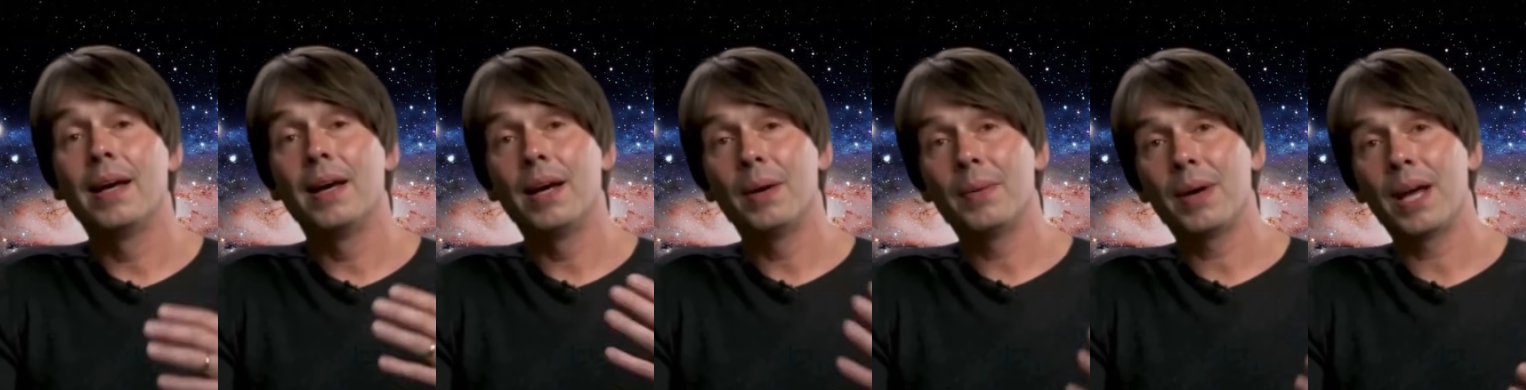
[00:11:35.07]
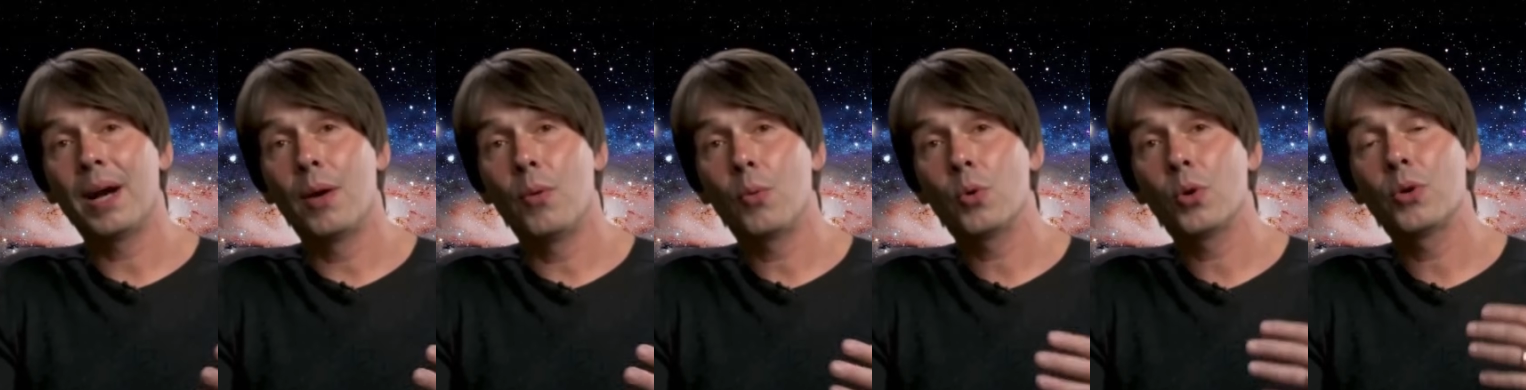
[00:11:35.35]

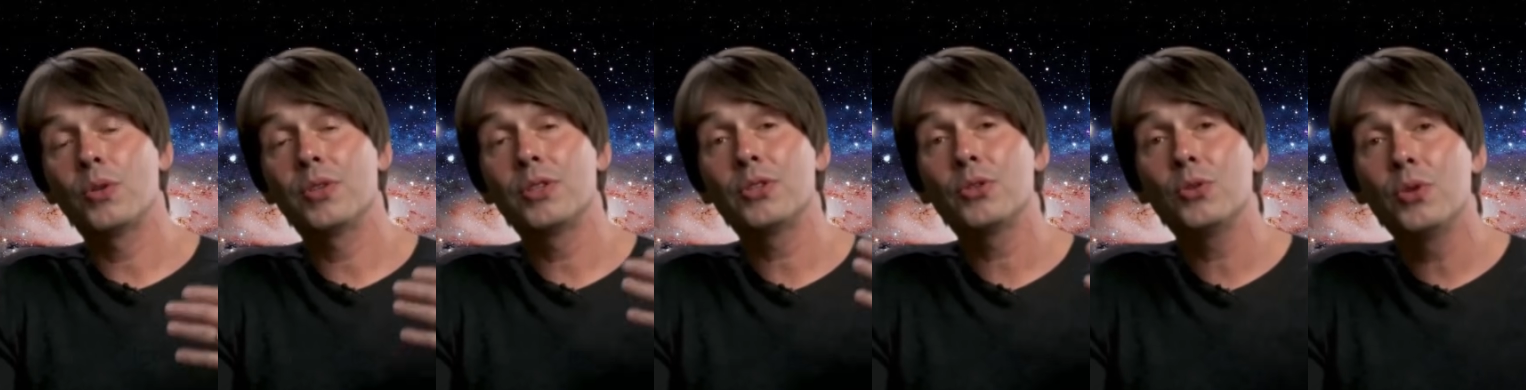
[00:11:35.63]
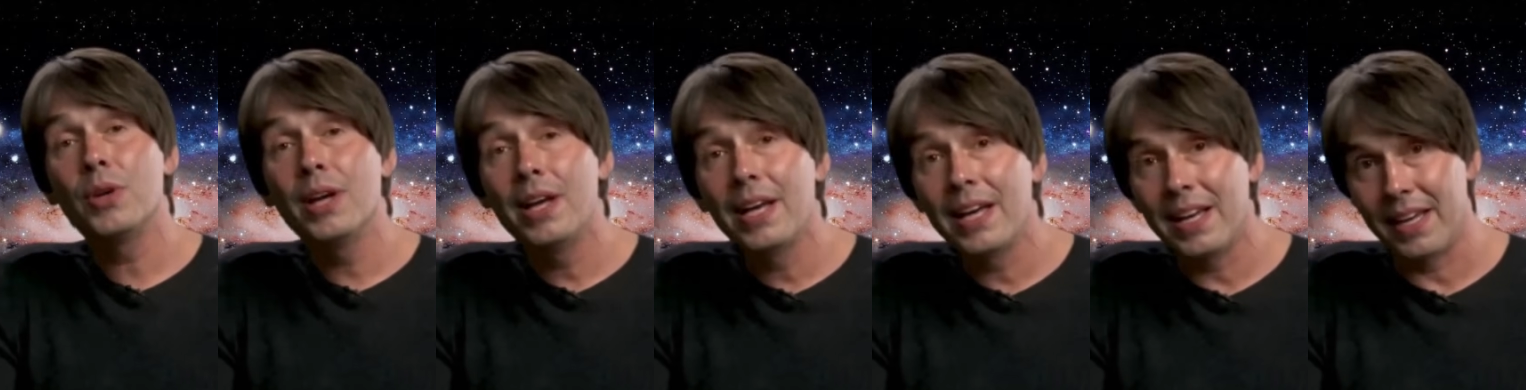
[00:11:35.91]
about what
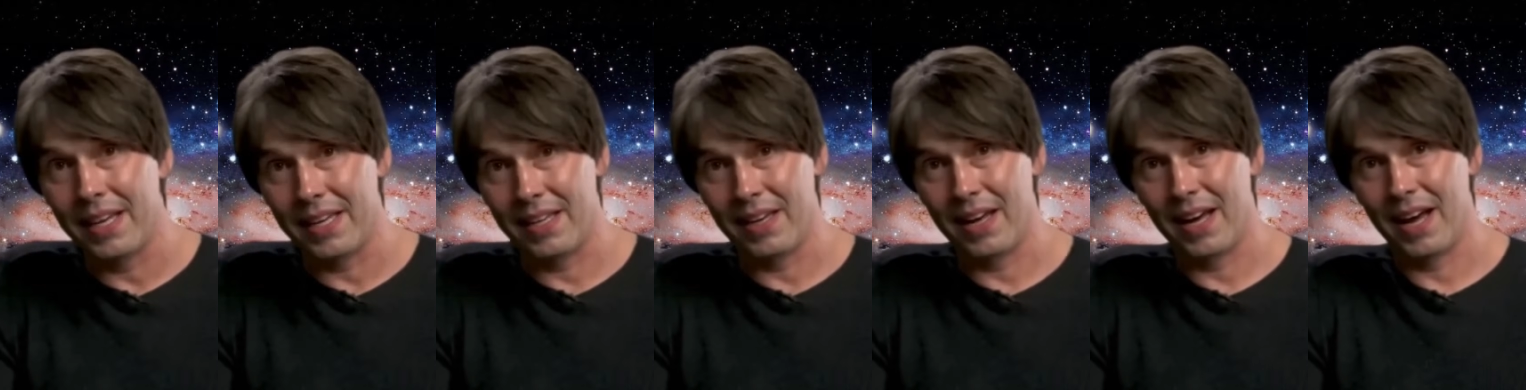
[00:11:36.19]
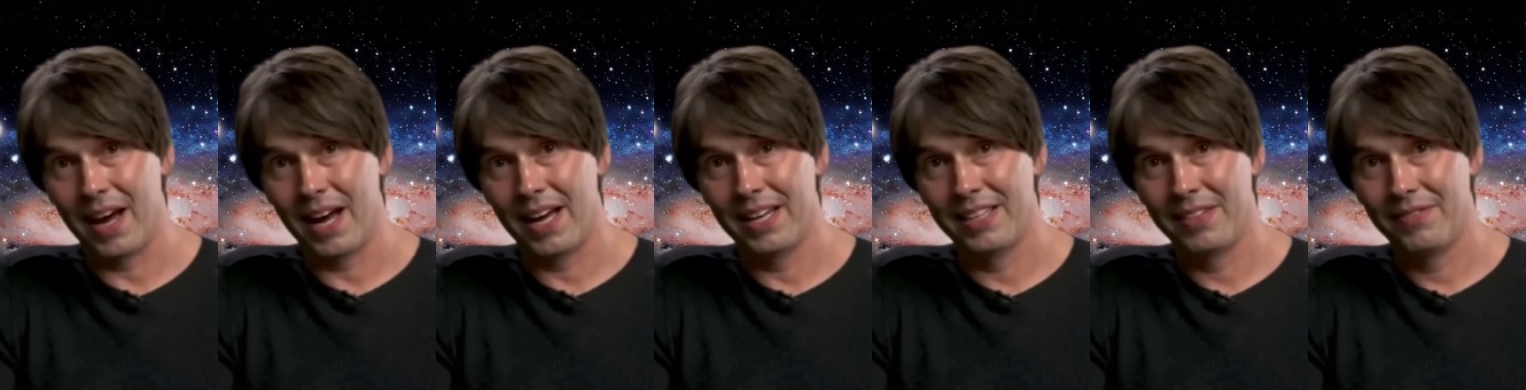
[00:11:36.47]
three
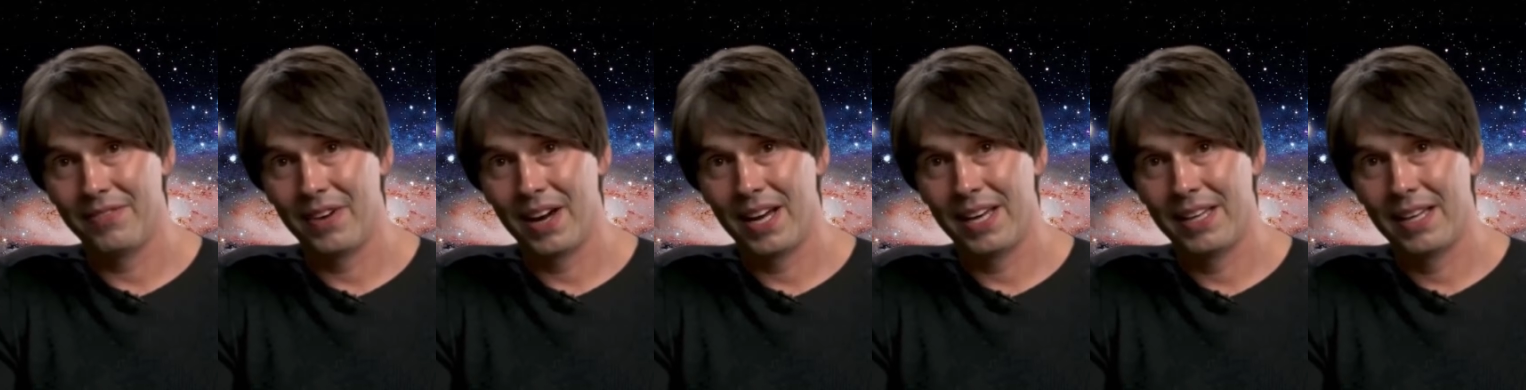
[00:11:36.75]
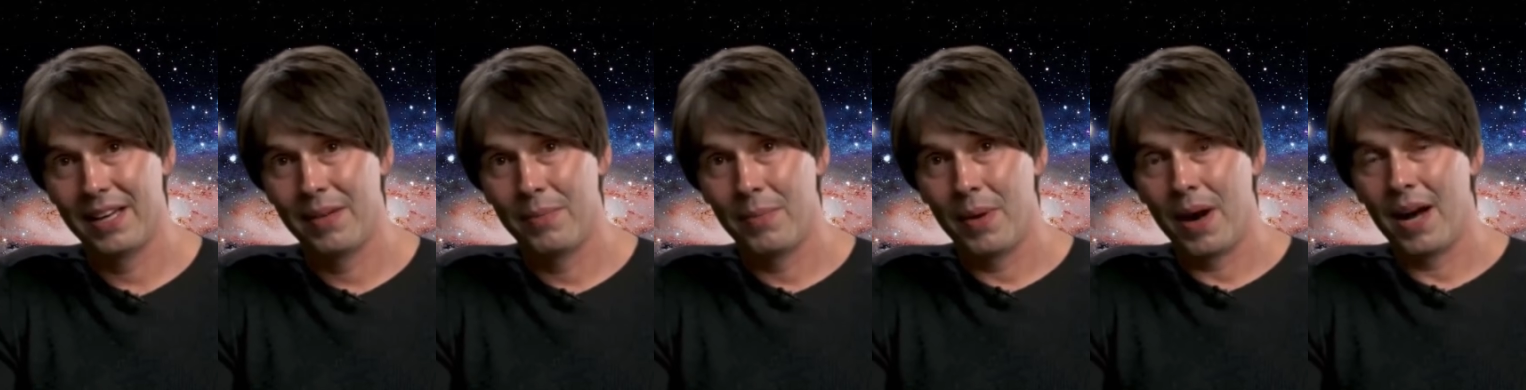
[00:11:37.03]
I
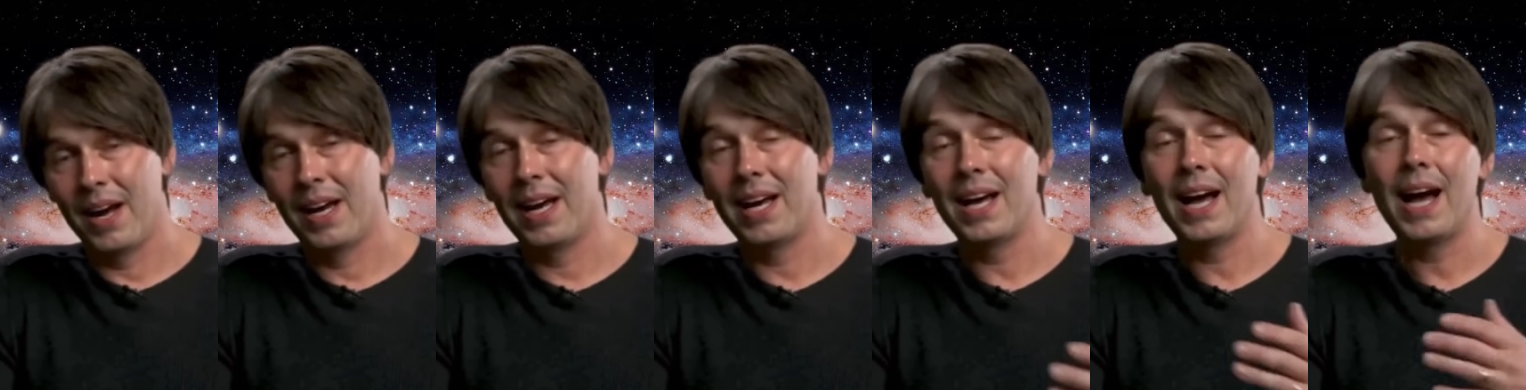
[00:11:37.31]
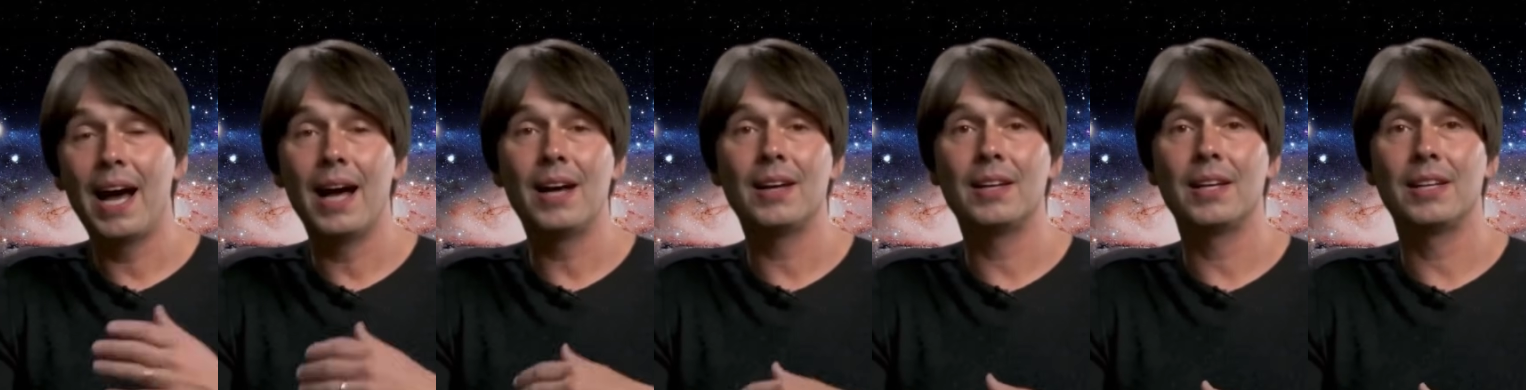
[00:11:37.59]
divided by
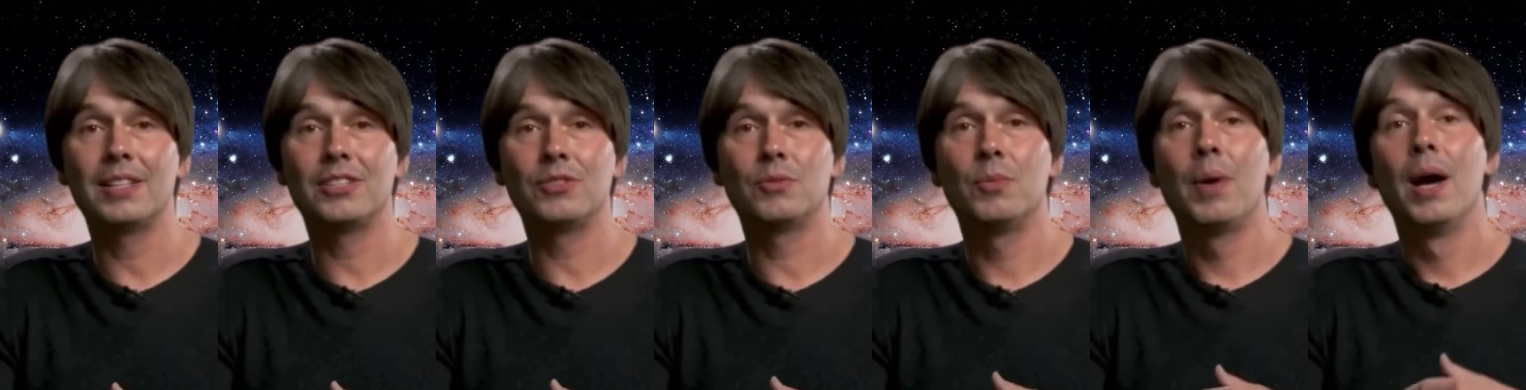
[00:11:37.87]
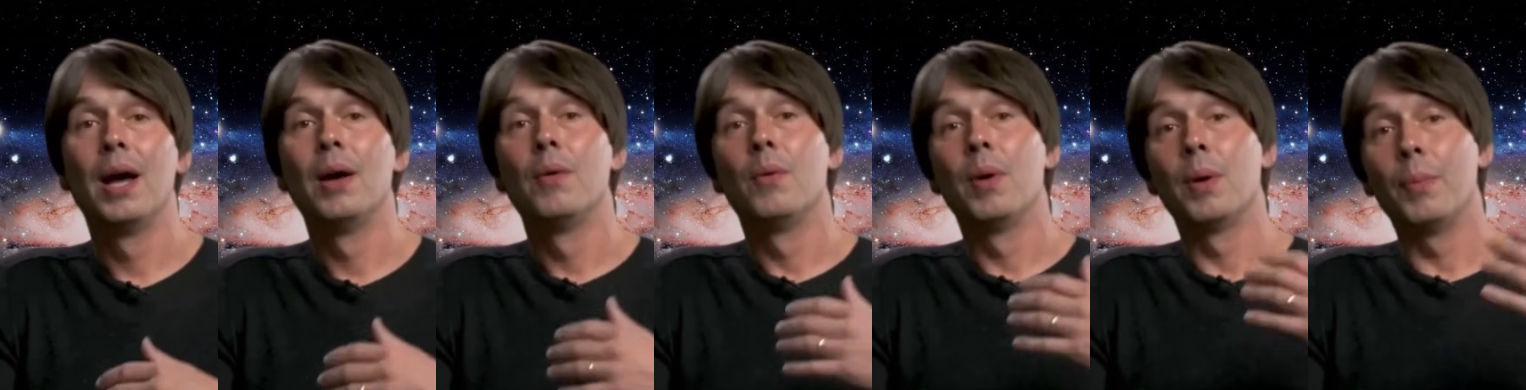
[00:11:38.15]
Atlas
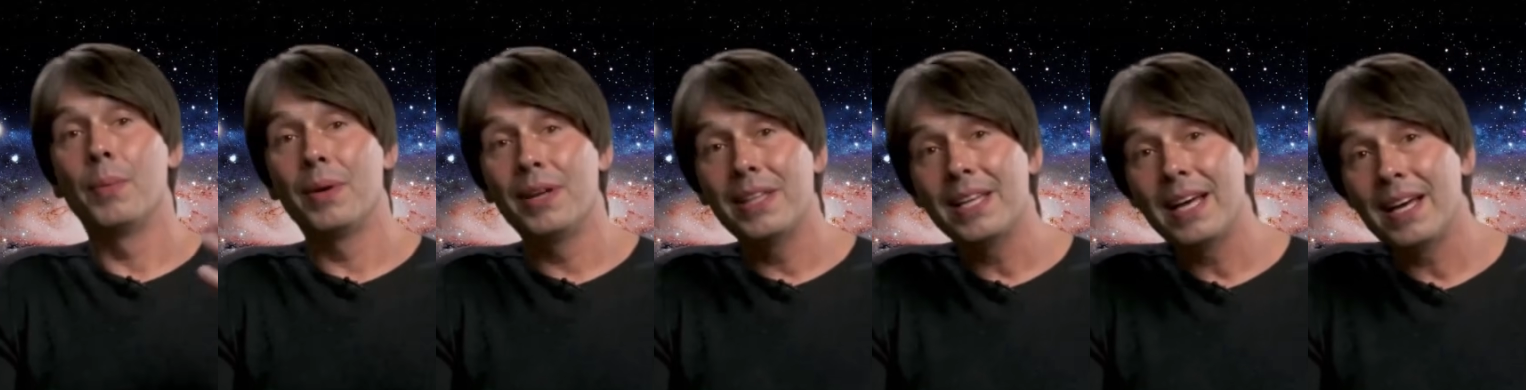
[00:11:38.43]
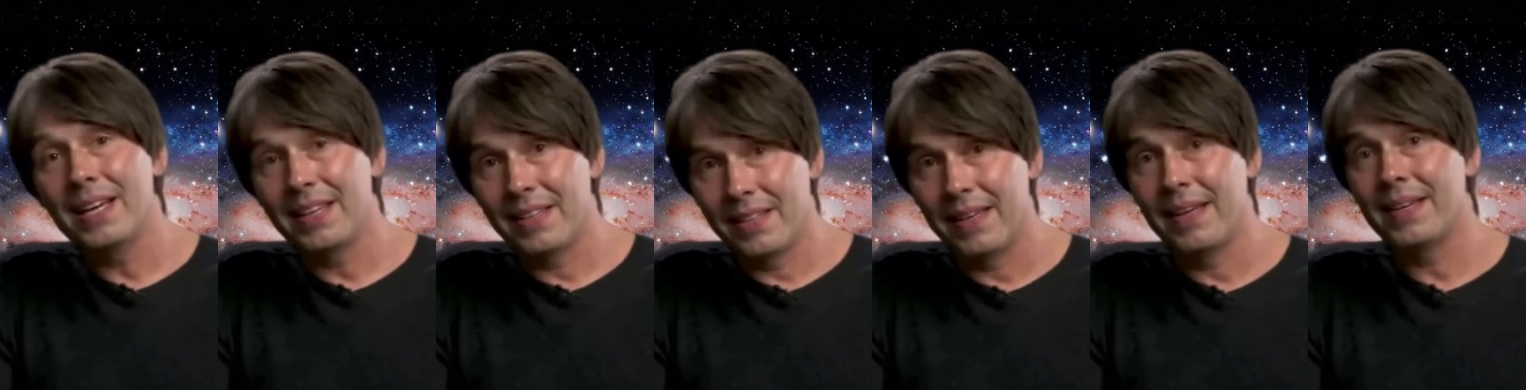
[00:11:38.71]
might represent.